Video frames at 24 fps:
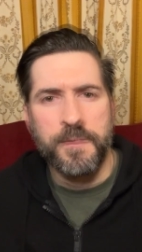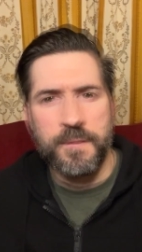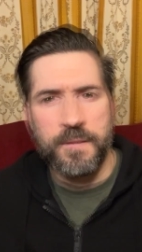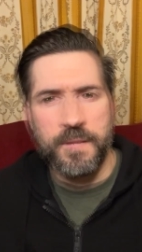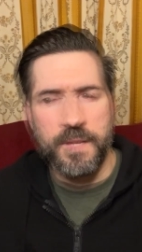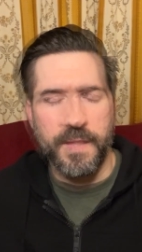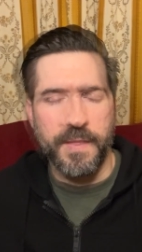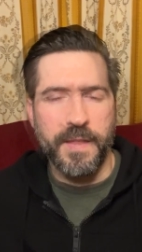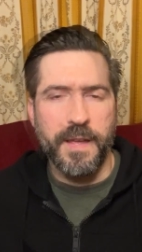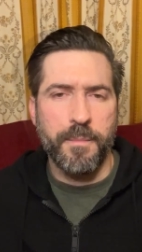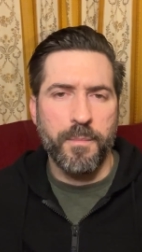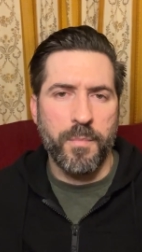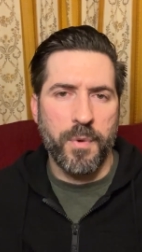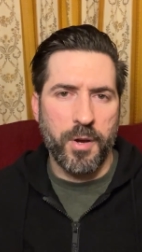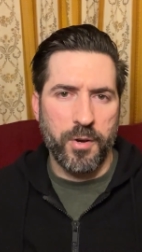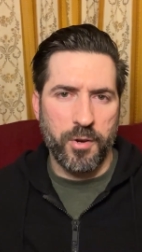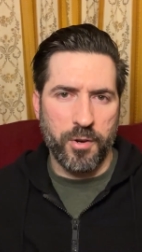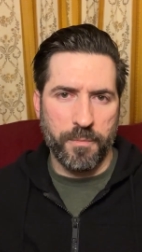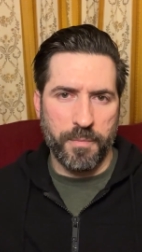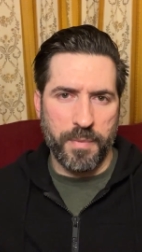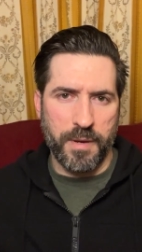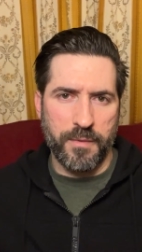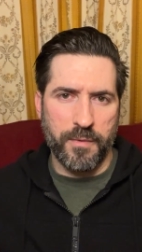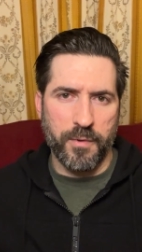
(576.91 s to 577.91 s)
Now, that might
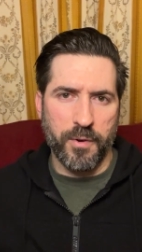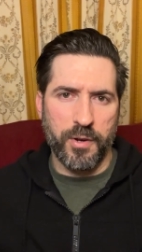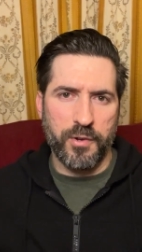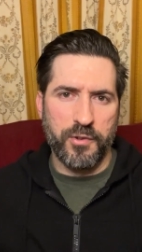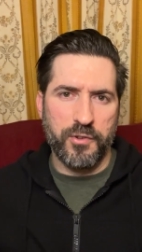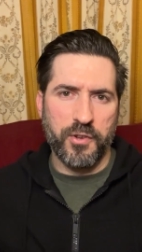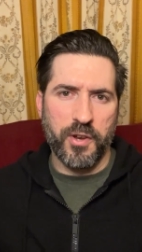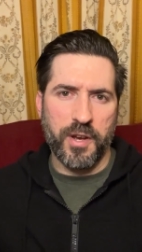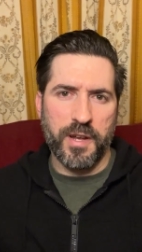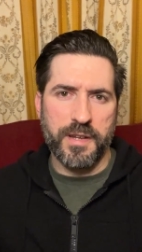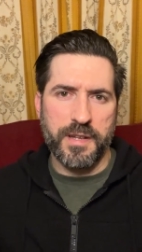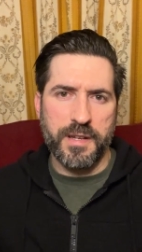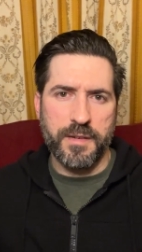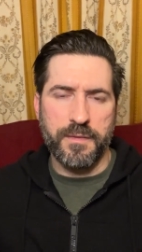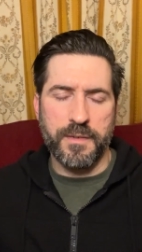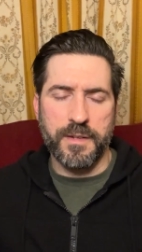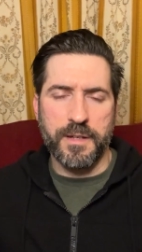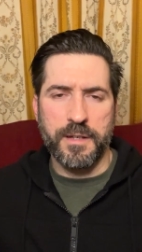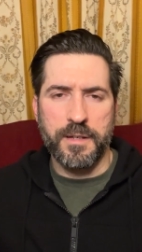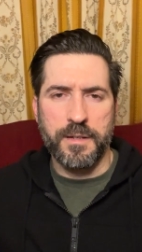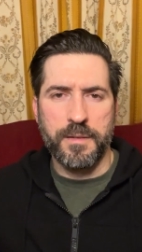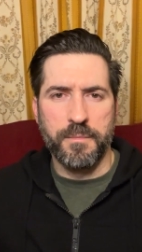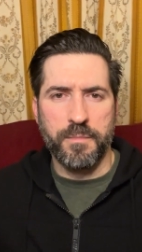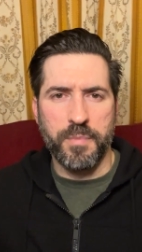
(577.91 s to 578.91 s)
not be very scientific,